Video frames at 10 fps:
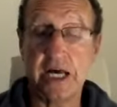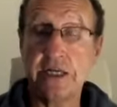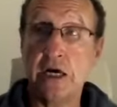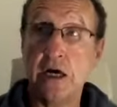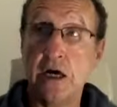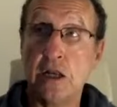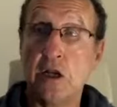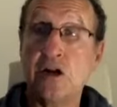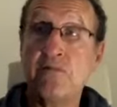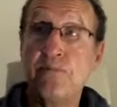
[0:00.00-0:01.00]
And a
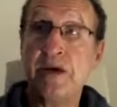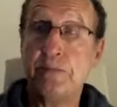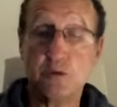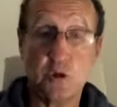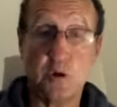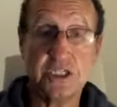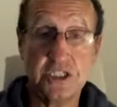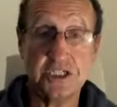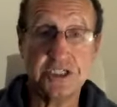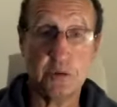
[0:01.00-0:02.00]
lot of people's
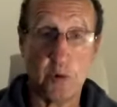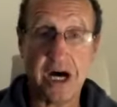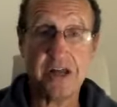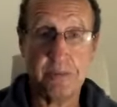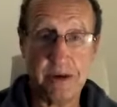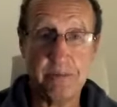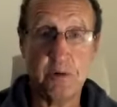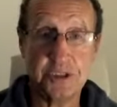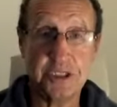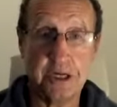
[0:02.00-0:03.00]
questions are what other people
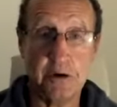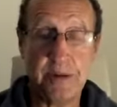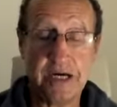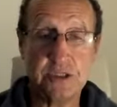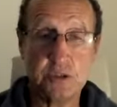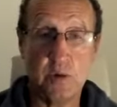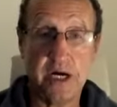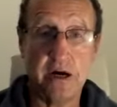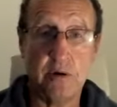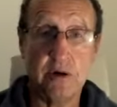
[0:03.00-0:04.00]
want to know about as
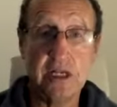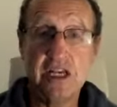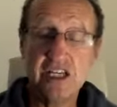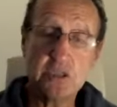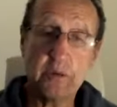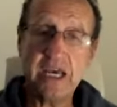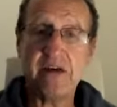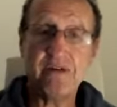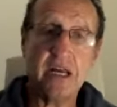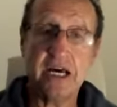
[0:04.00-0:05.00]
well. So we
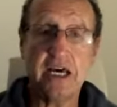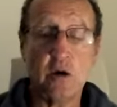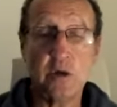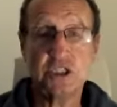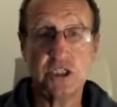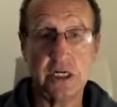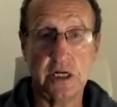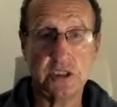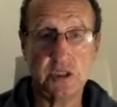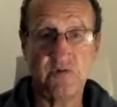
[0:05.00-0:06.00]
have like a question and
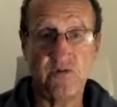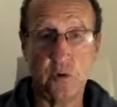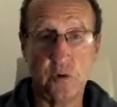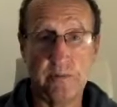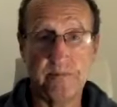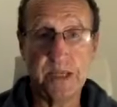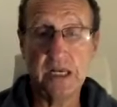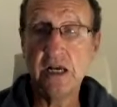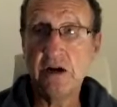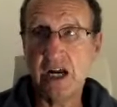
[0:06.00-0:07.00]
answer forum,
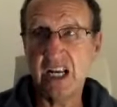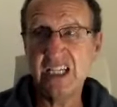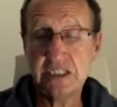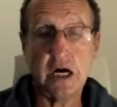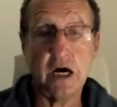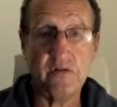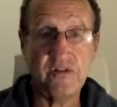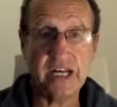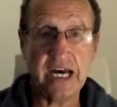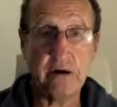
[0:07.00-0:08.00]
at least half
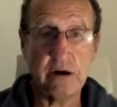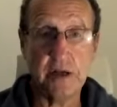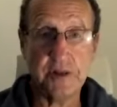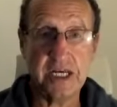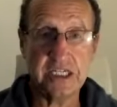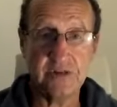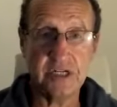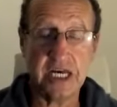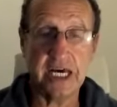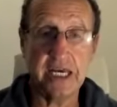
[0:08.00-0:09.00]
an hour at the end of the
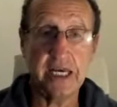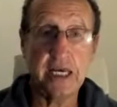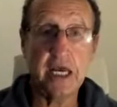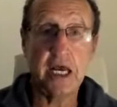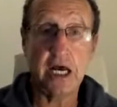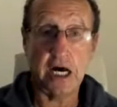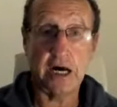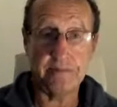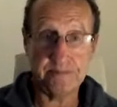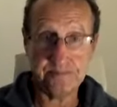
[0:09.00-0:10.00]
day
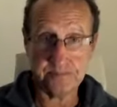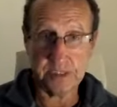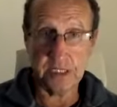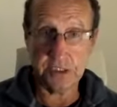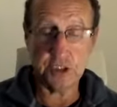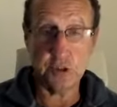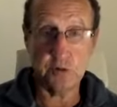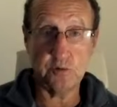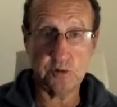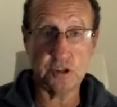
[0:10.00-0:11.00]

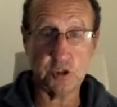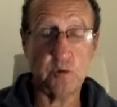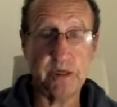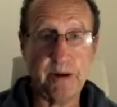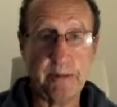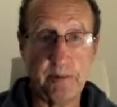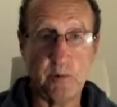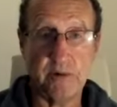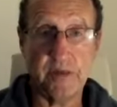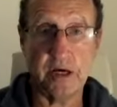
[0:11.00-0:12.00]
to sweep up
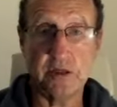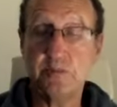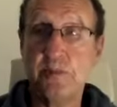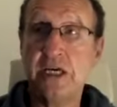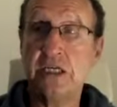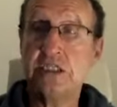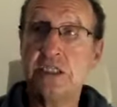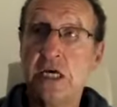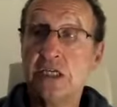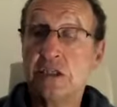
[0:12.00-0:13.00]
all of those. Because,
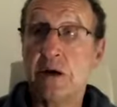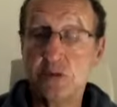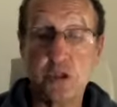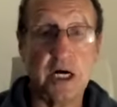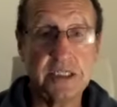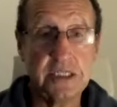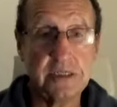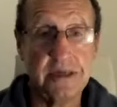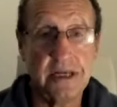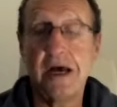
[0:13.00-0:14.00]
so I'm trying
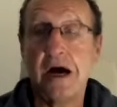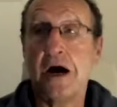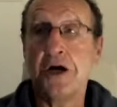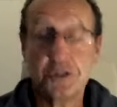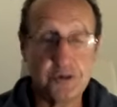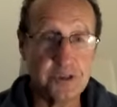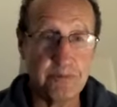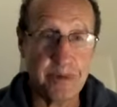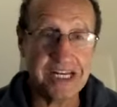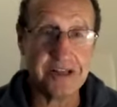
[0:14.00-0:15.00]
to answer as
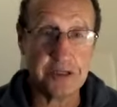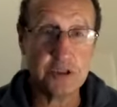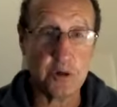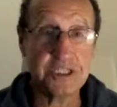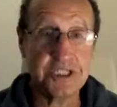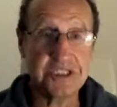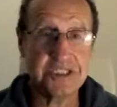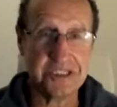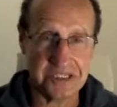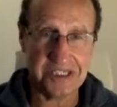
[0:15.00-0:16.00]
many of those
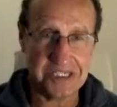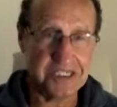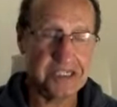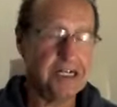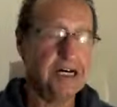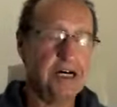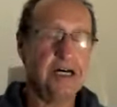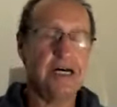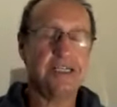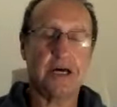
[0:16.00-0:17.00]
questions
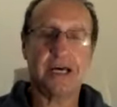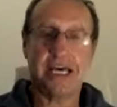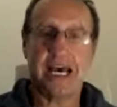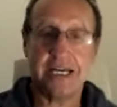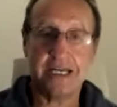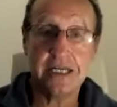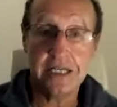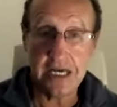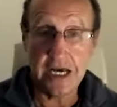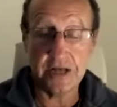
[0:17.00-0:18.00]
as I can
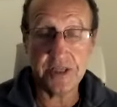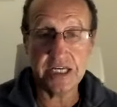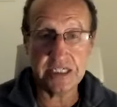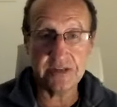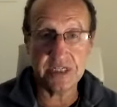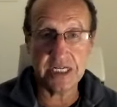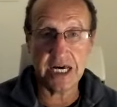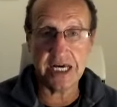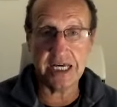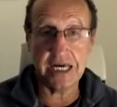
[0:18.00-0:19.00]
at the end of the
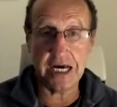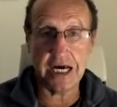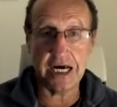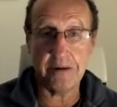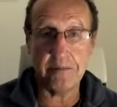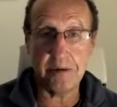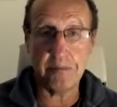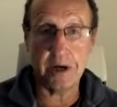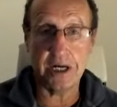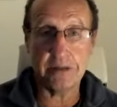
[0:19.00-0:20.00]
day.
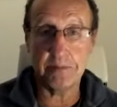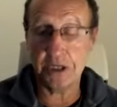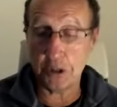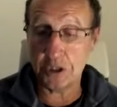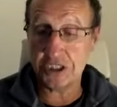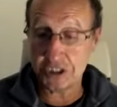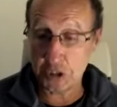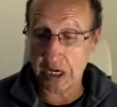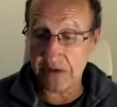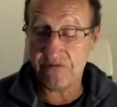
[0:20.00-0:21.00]
My knowledge is
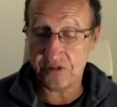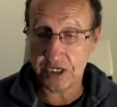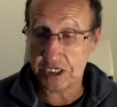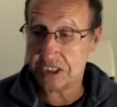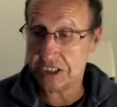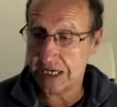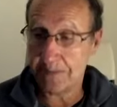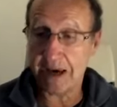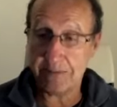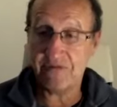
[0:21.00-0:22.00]
not infinite. It
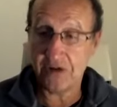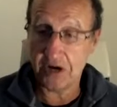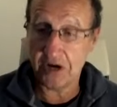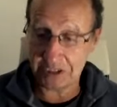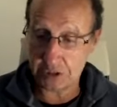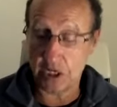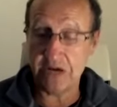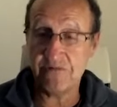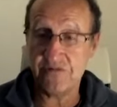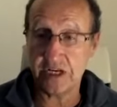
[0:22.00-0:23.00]
may be vast, but it's not
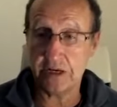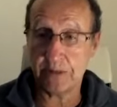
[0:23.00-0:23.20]
infinite.